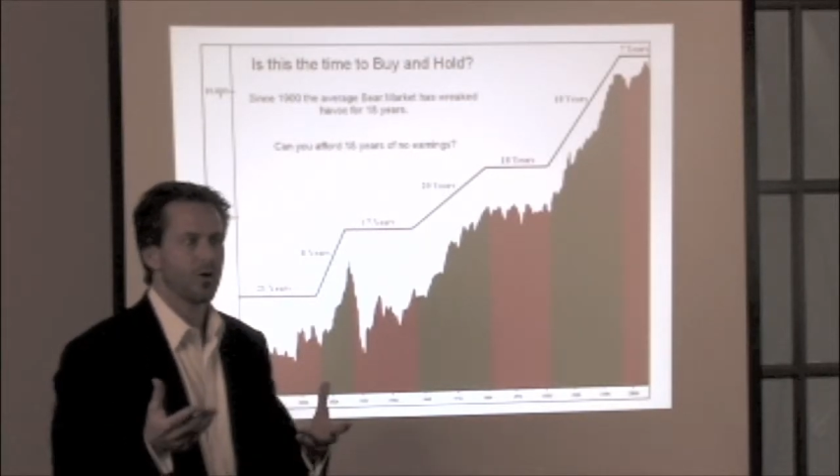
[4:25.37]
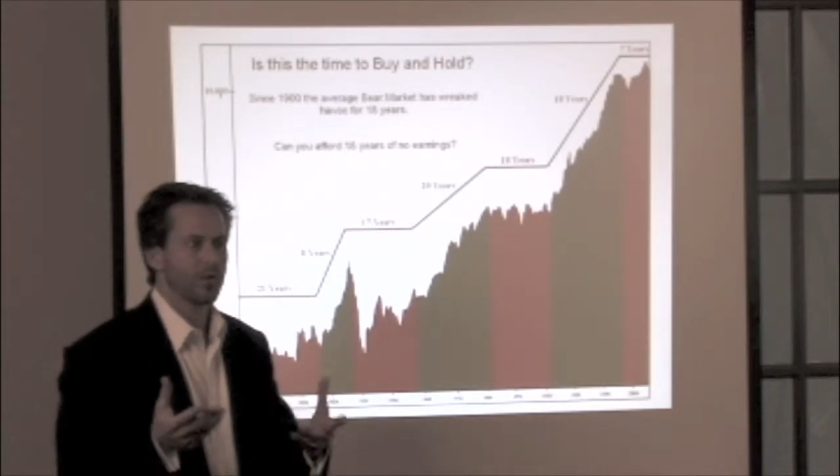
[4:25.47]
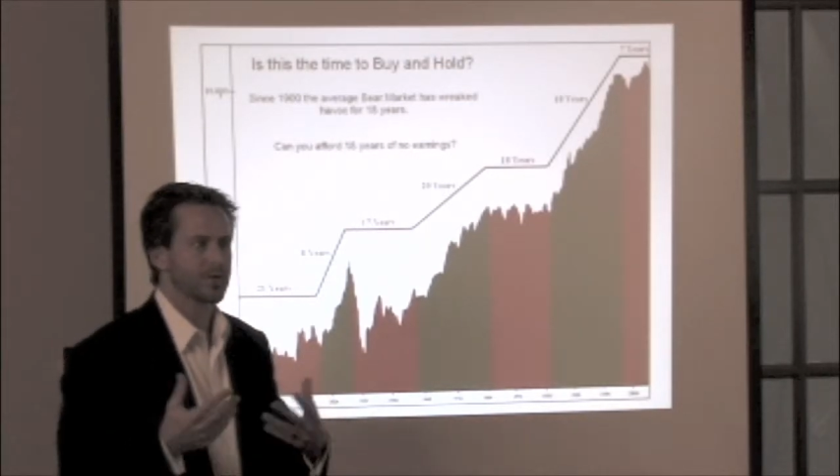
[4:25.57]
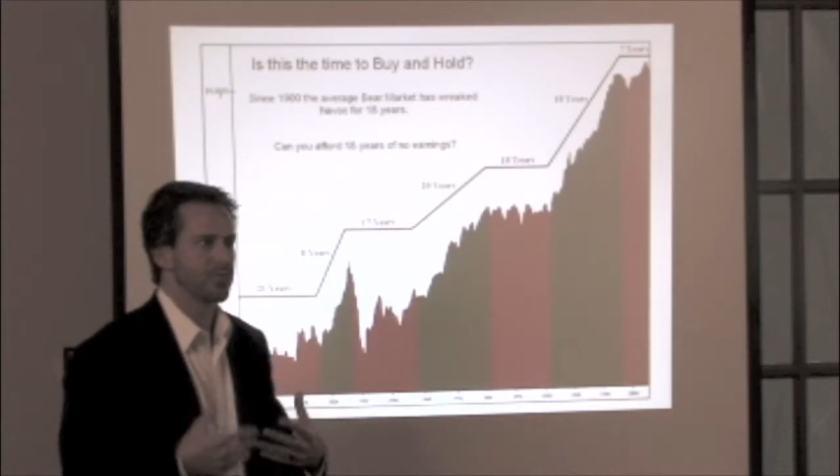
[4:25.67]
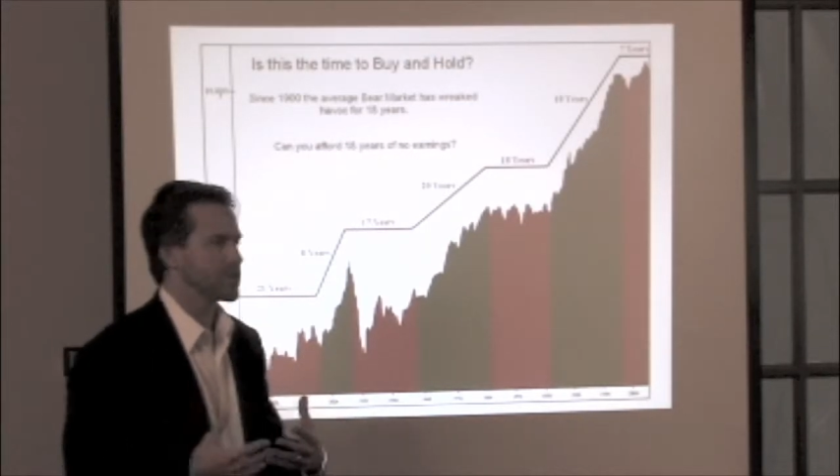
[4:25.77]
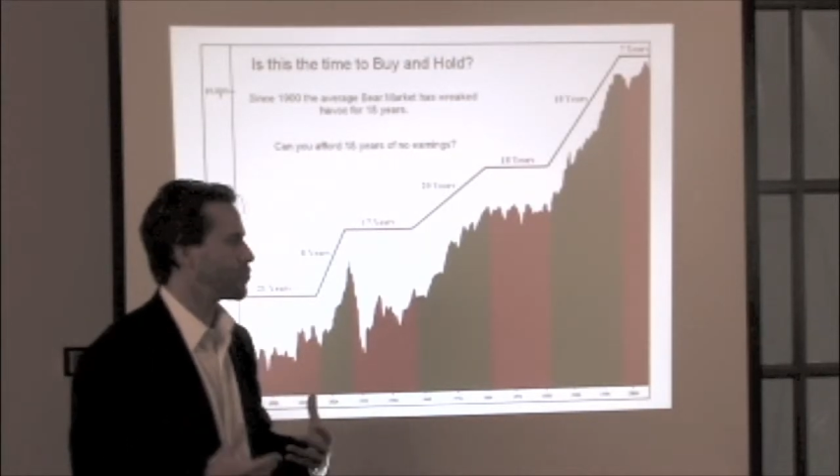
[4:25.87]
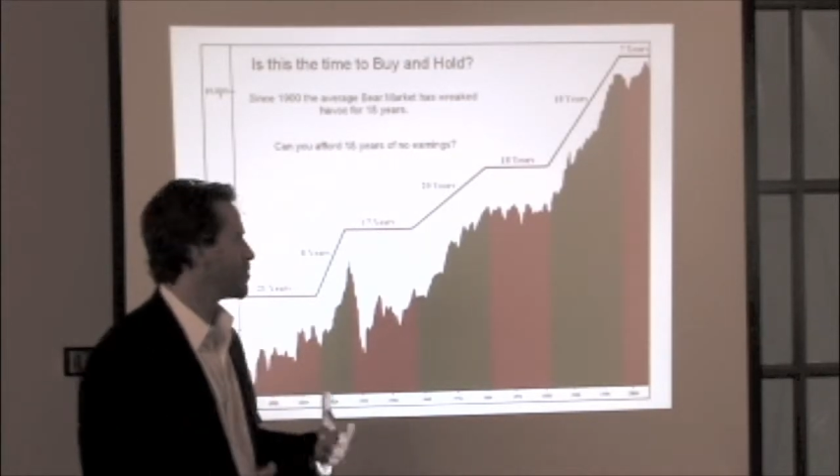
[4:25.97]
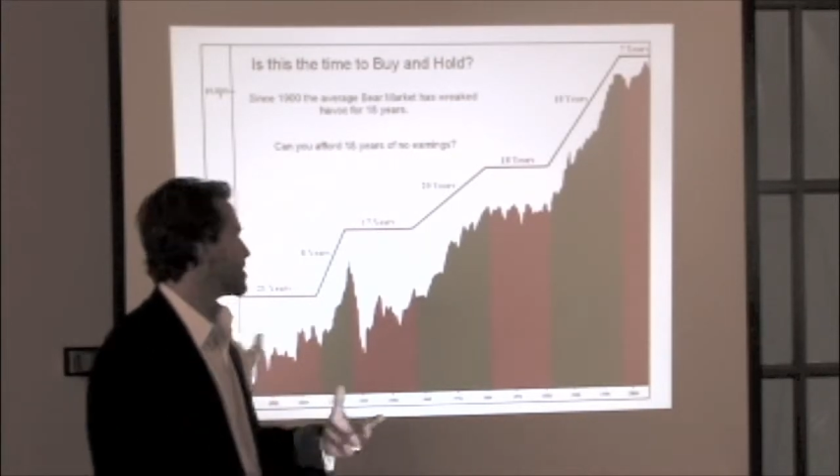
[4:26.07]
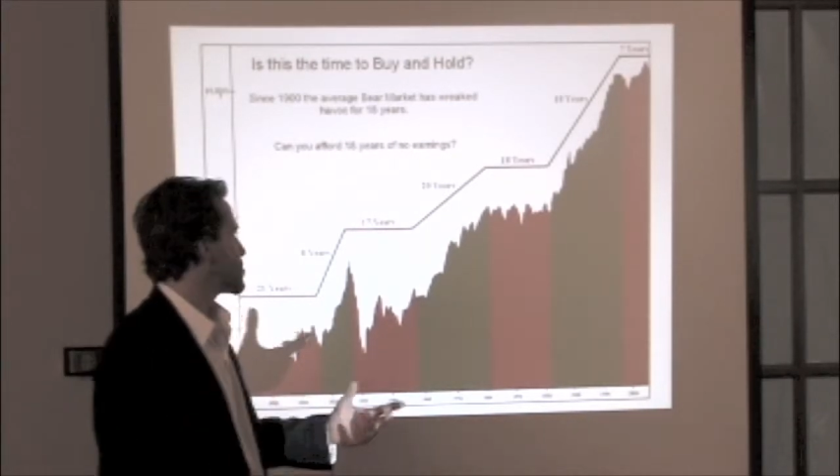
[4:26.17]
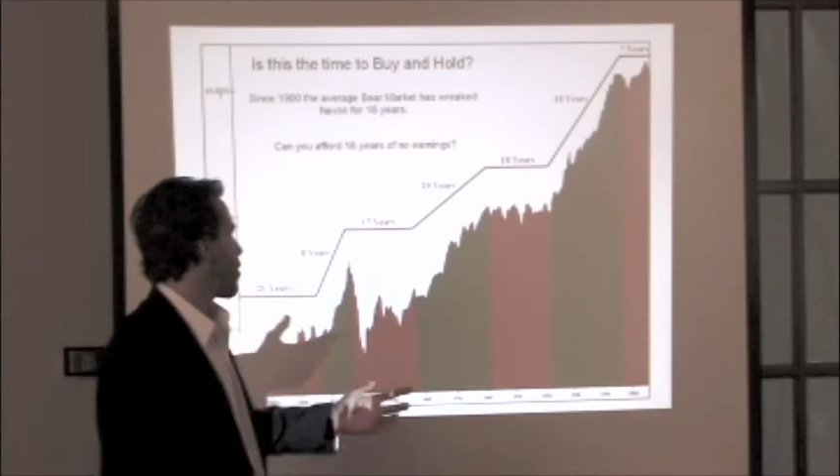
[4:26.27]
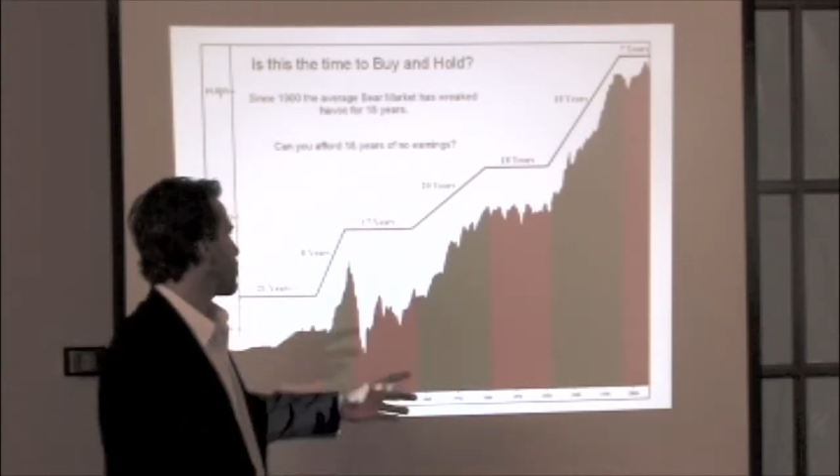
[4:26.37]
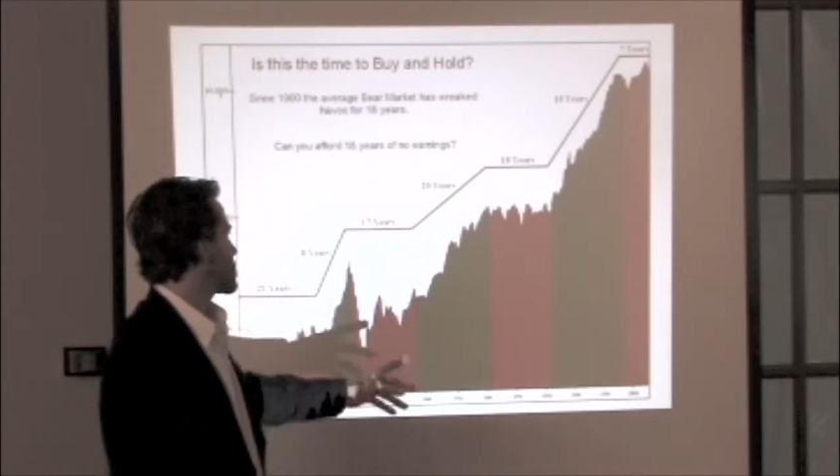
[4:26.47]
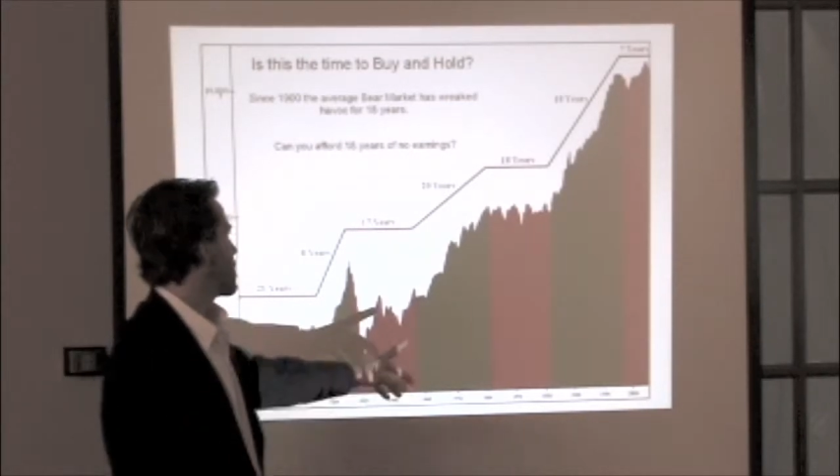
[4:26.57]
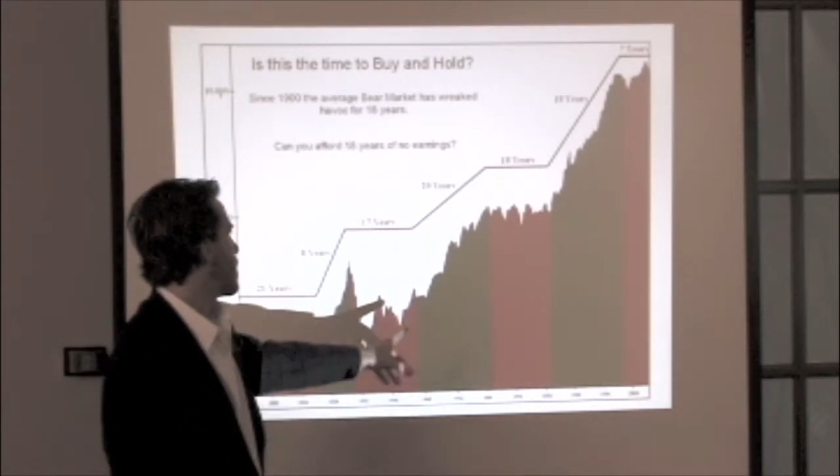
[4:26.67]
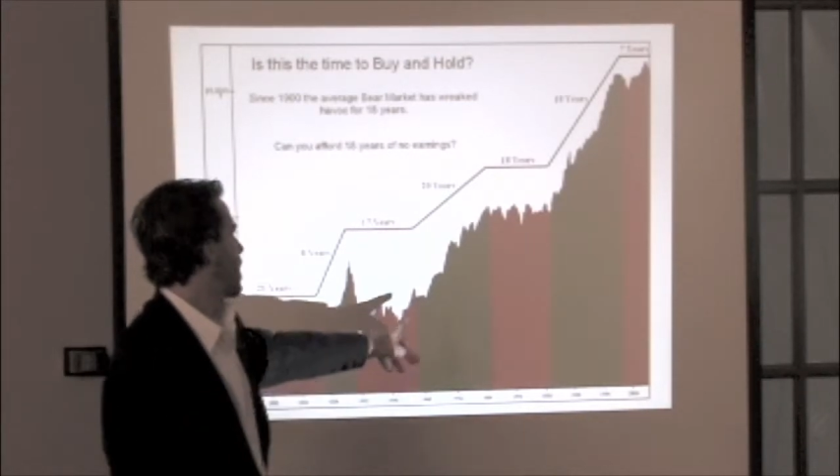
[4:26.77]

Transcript: which was the result